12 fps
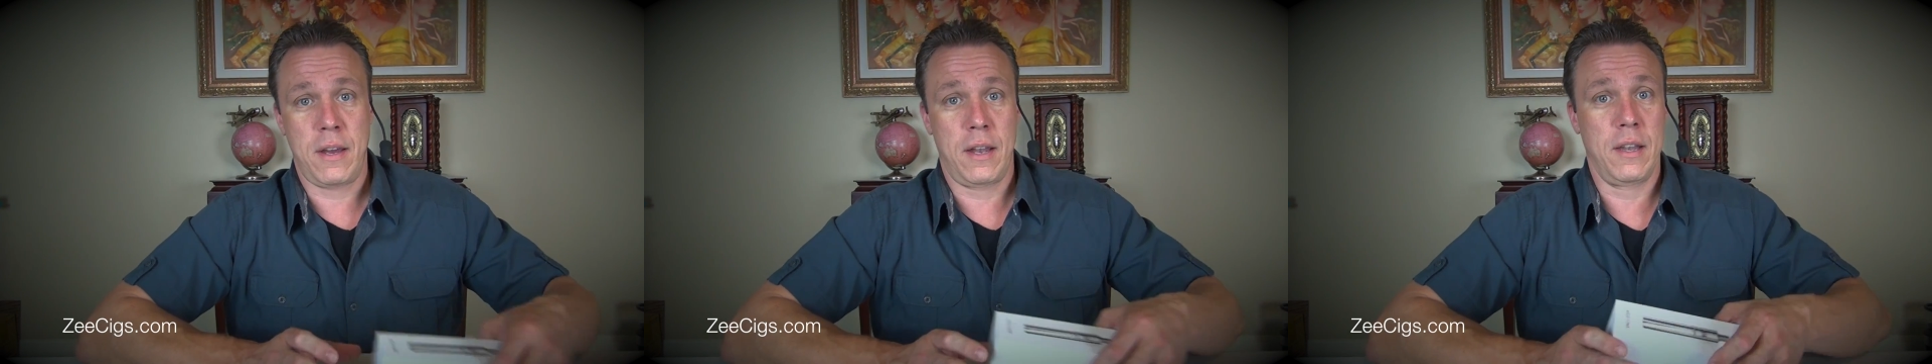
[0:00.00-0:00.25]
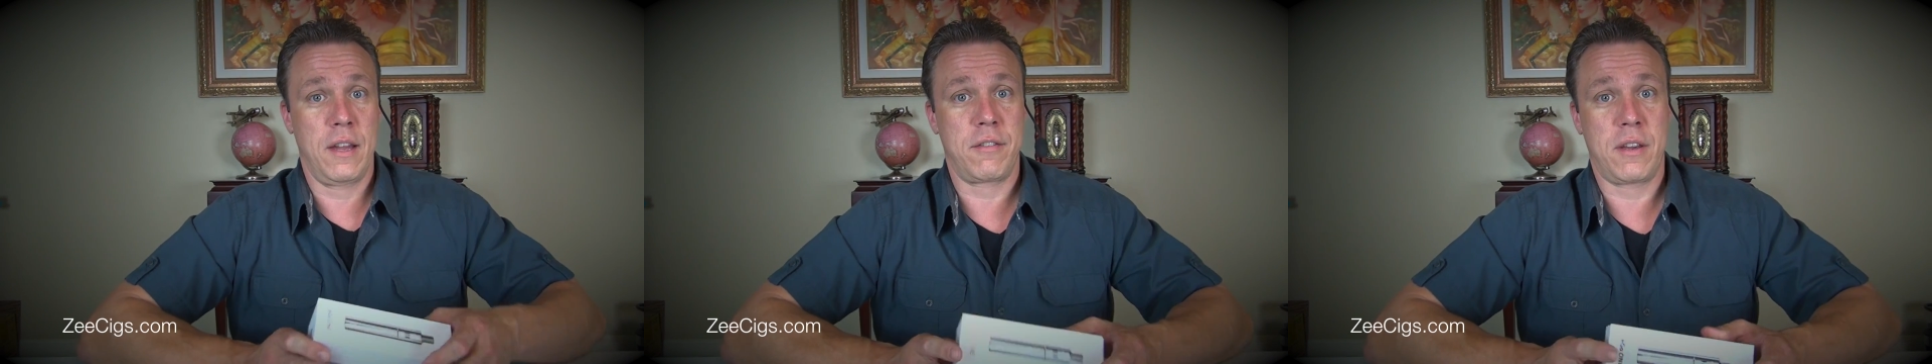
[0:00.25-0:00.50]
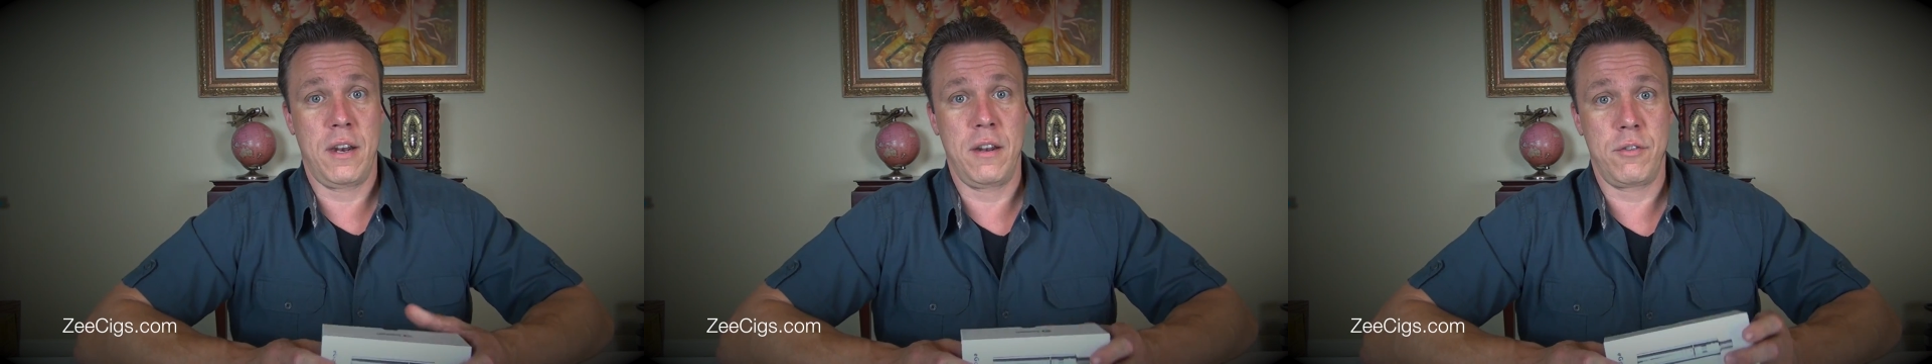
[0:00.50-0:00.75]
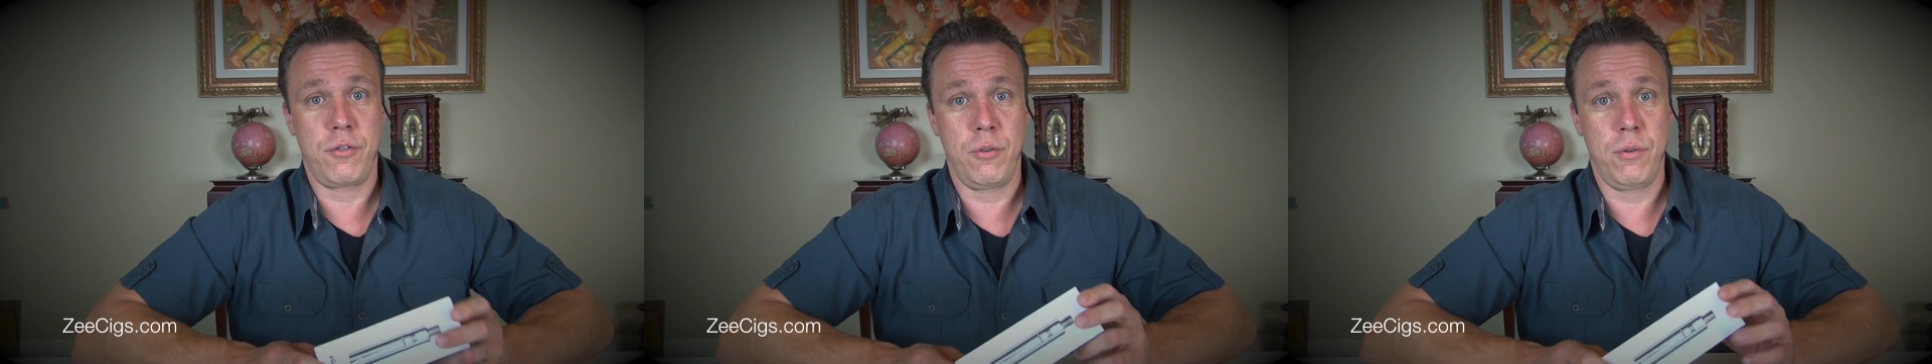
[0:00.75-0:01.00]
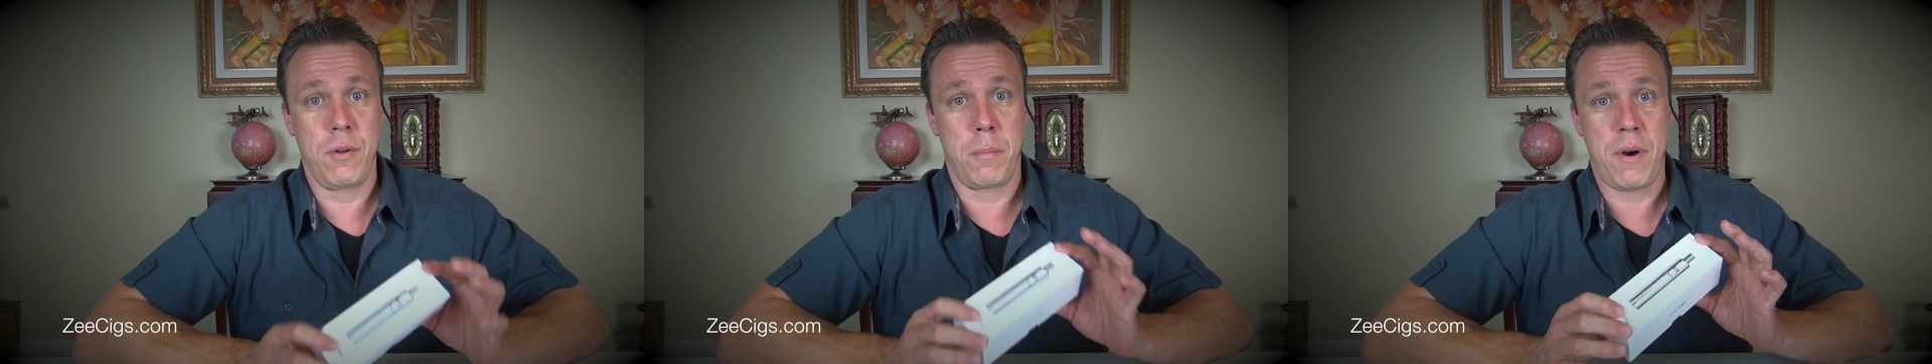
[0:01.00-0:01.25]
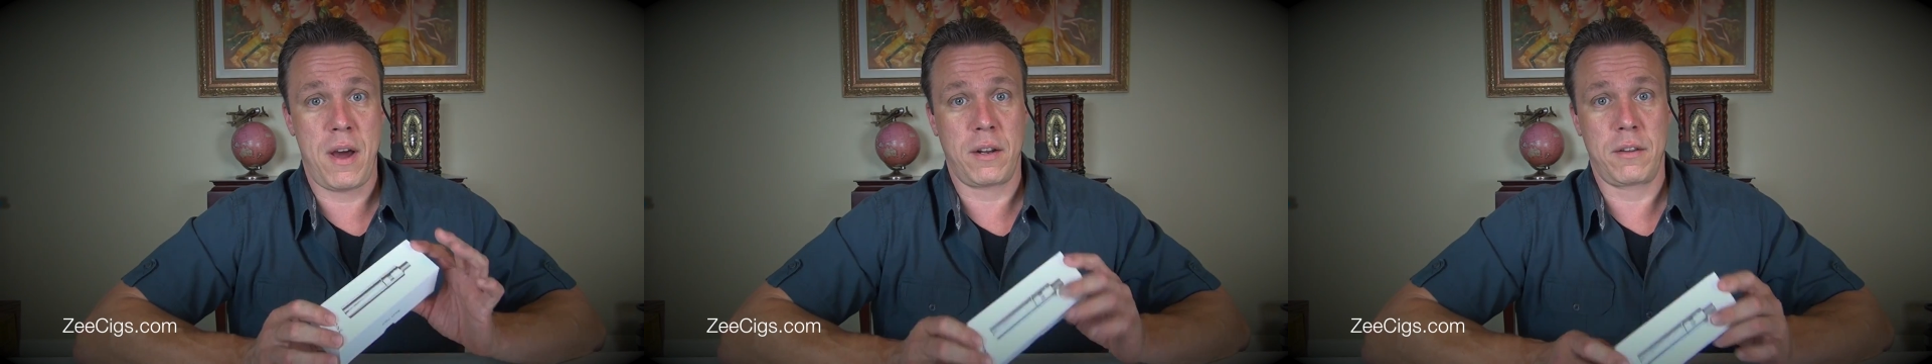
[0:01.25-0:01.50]
and let's get into the
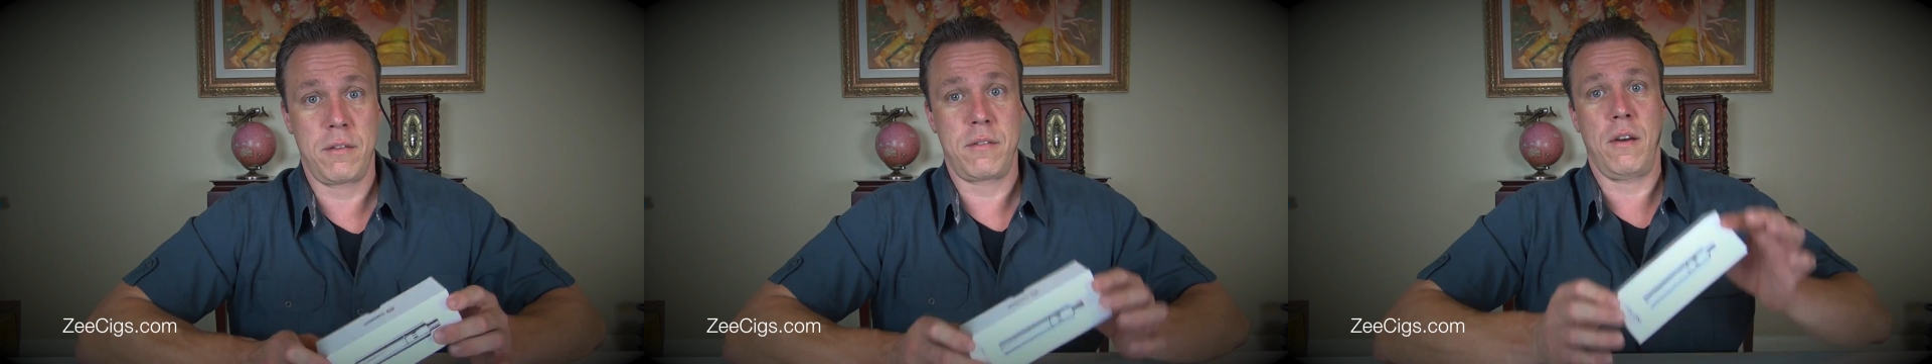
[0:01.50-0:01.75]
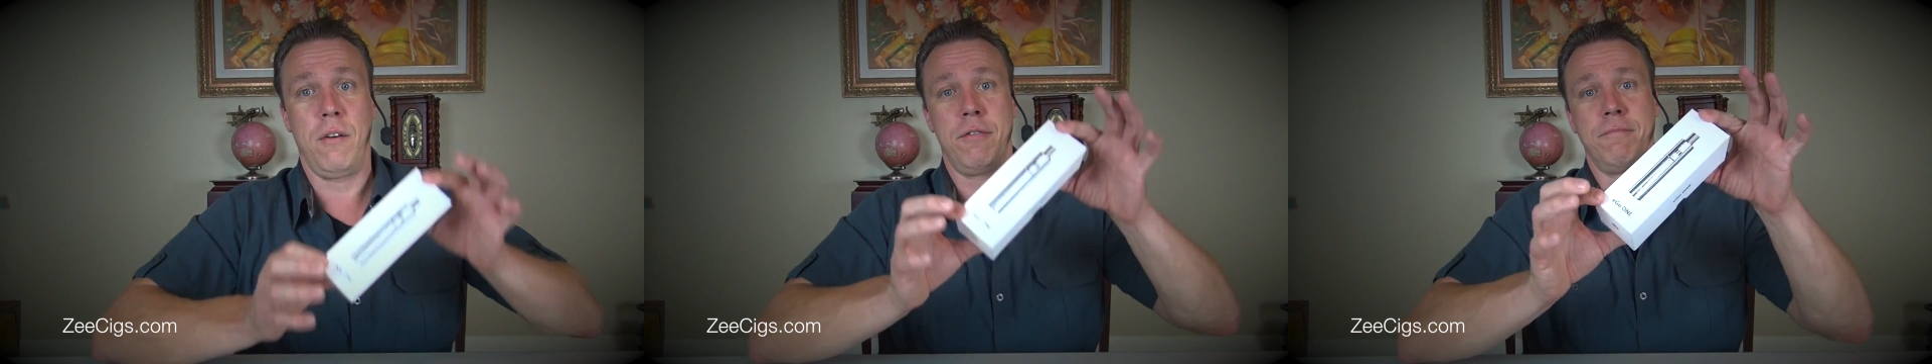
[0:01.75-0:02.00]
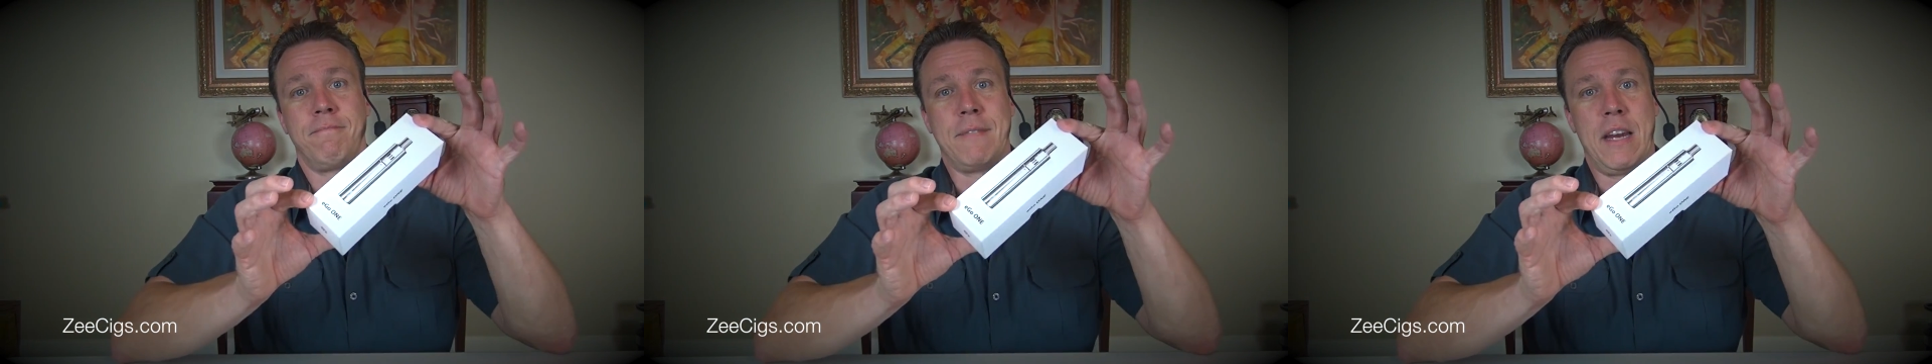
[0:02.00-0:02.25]
product itself.